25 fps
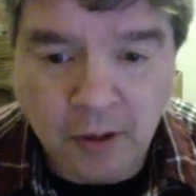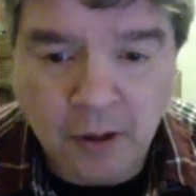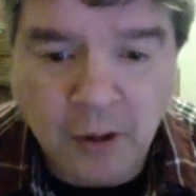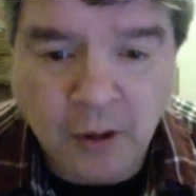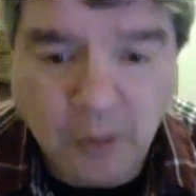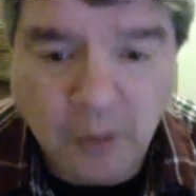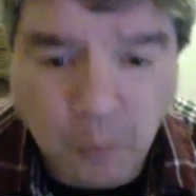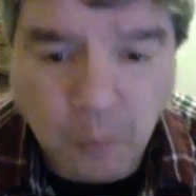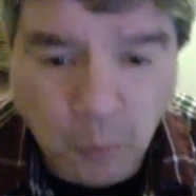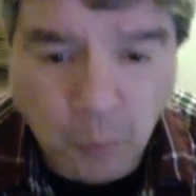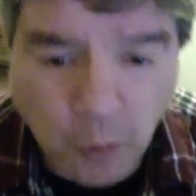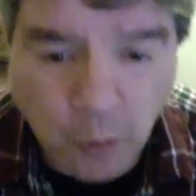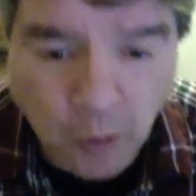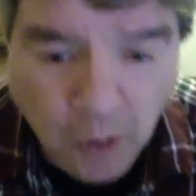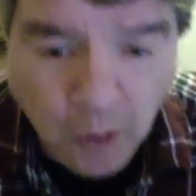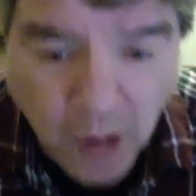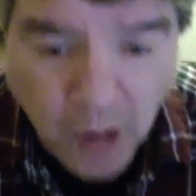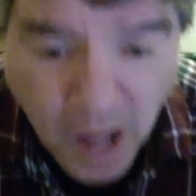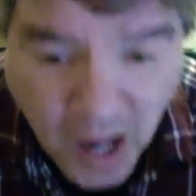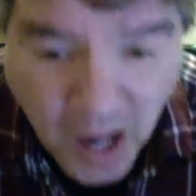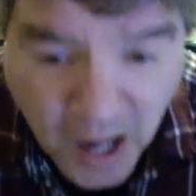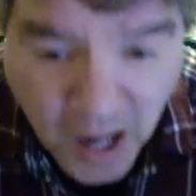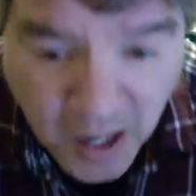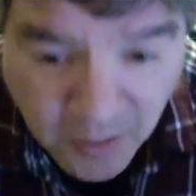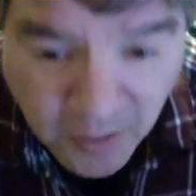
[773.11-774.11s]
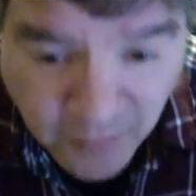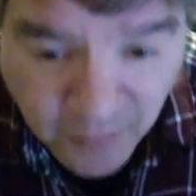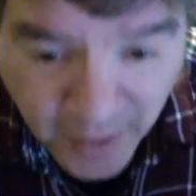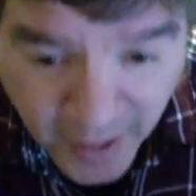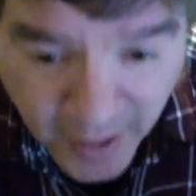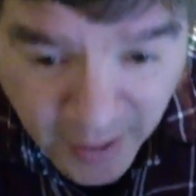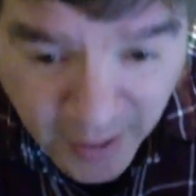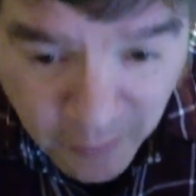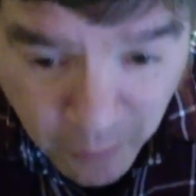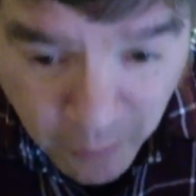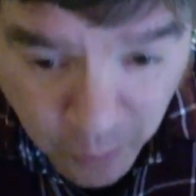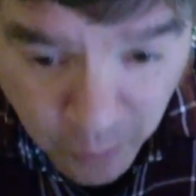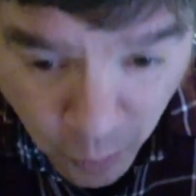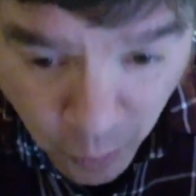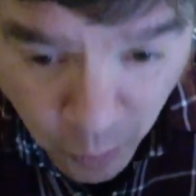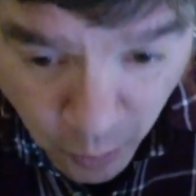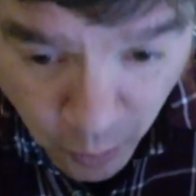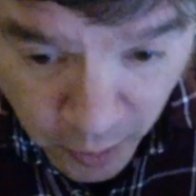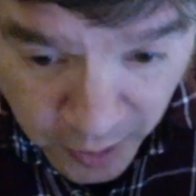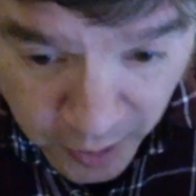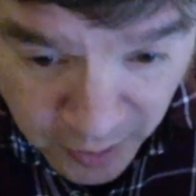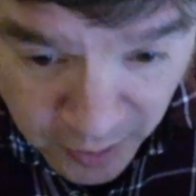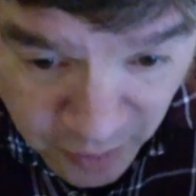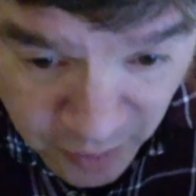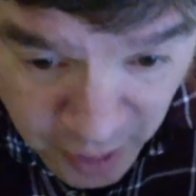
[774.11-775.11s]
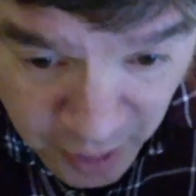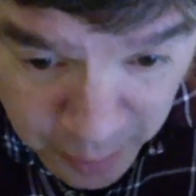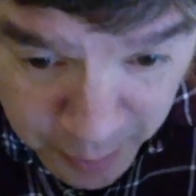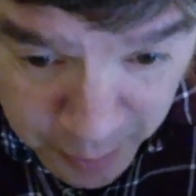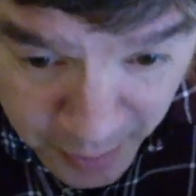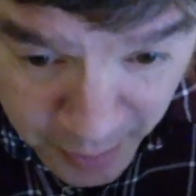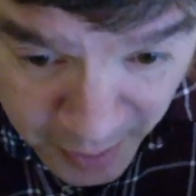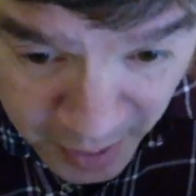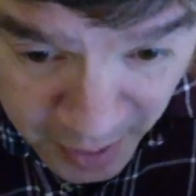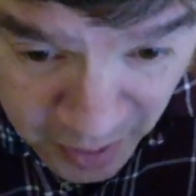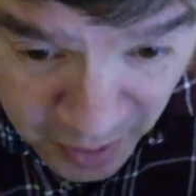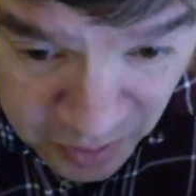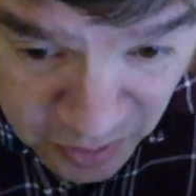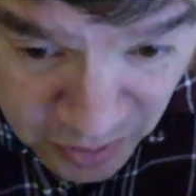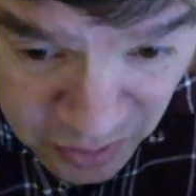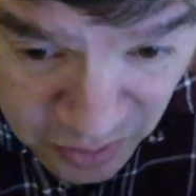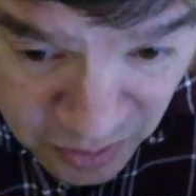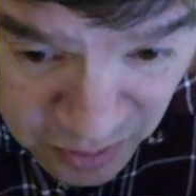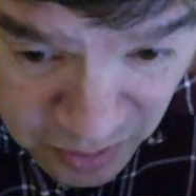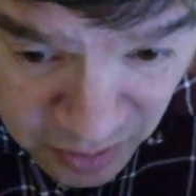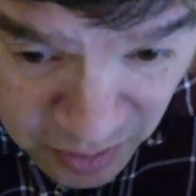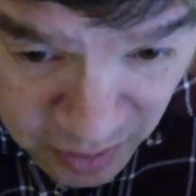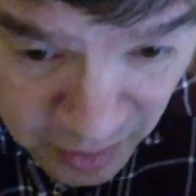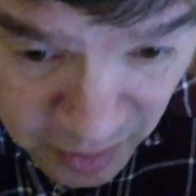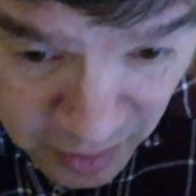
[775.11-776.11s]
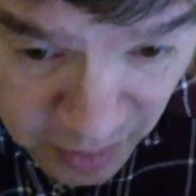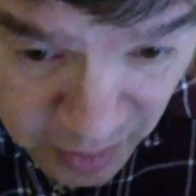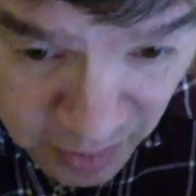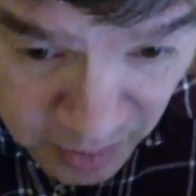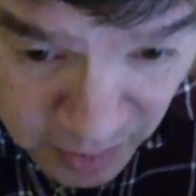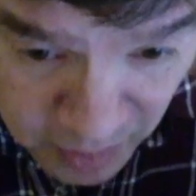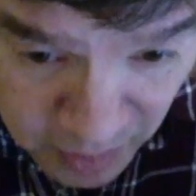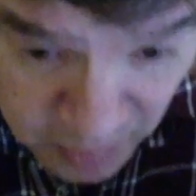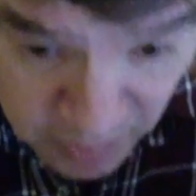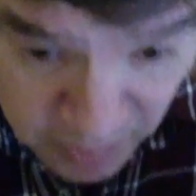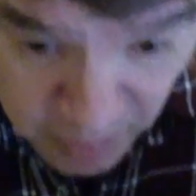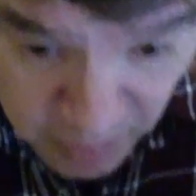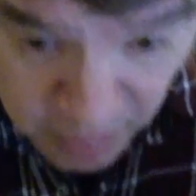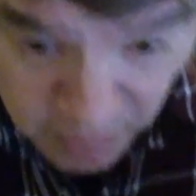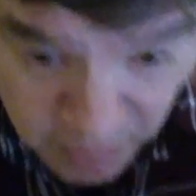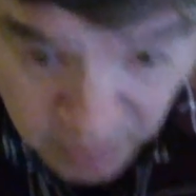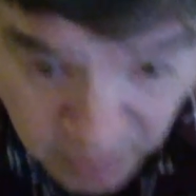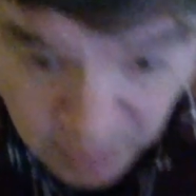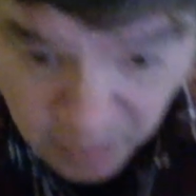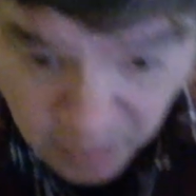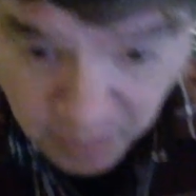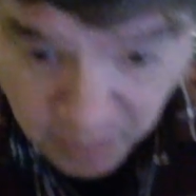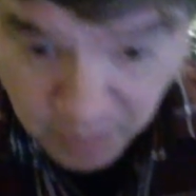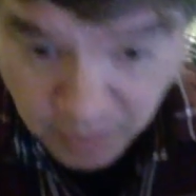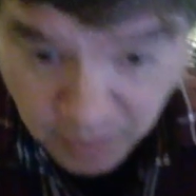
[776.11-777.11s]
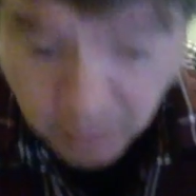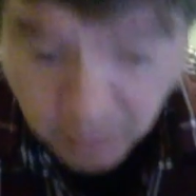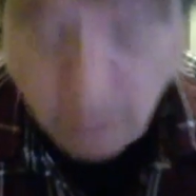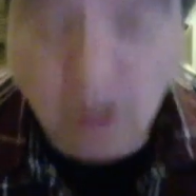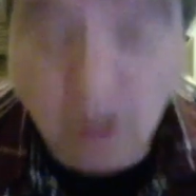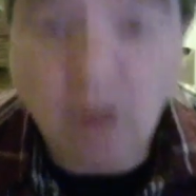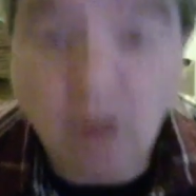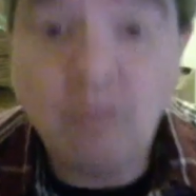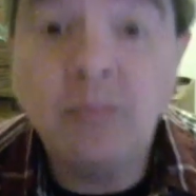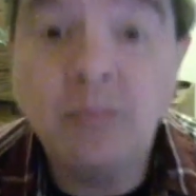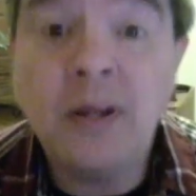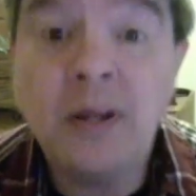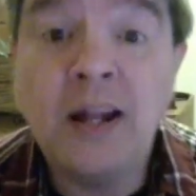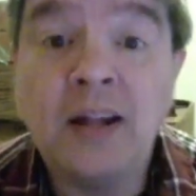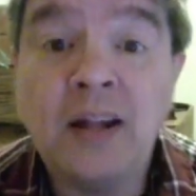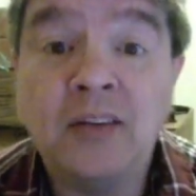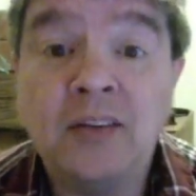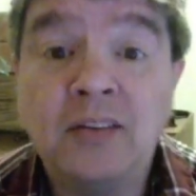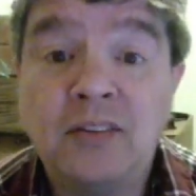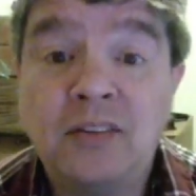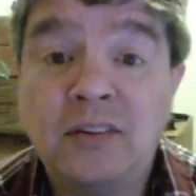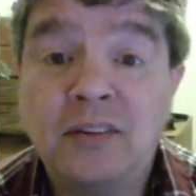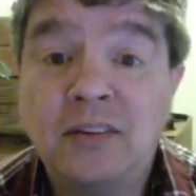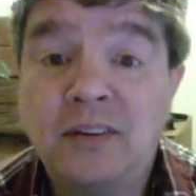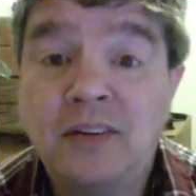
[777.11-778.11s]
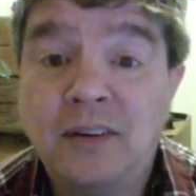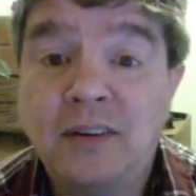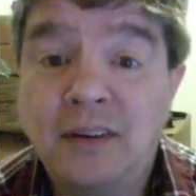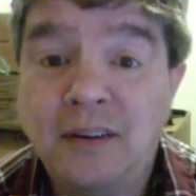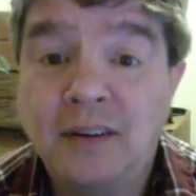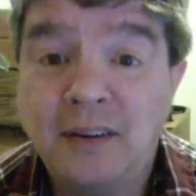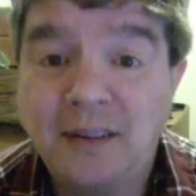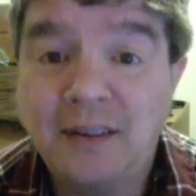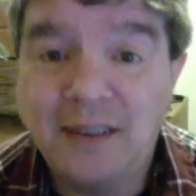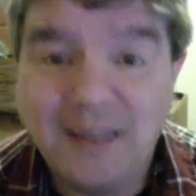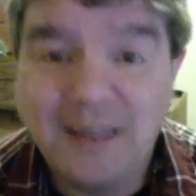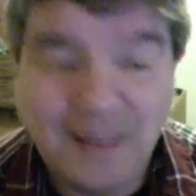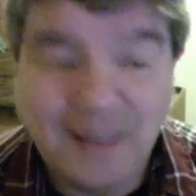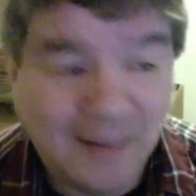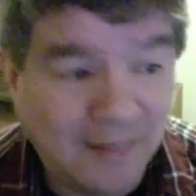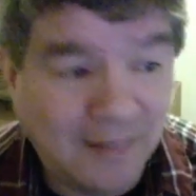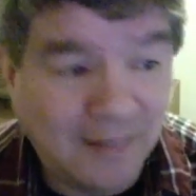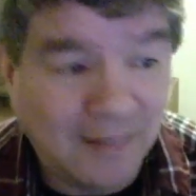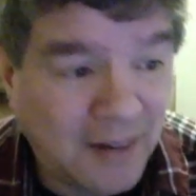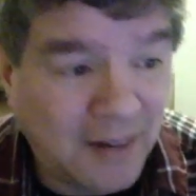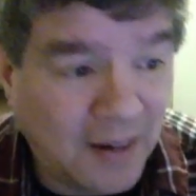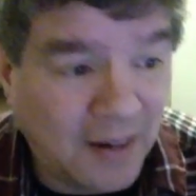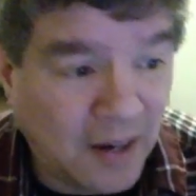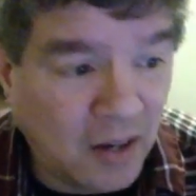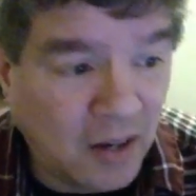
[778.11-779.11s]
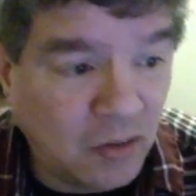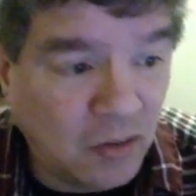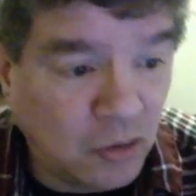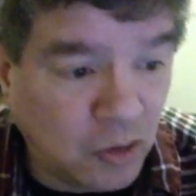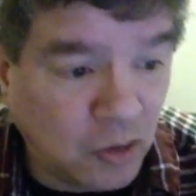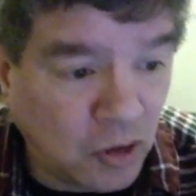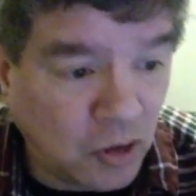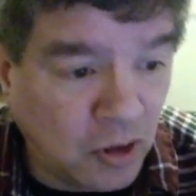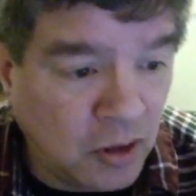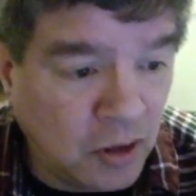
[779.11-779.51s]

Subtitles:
we're live and recording for the past 12 minutes. Yeah, that's good.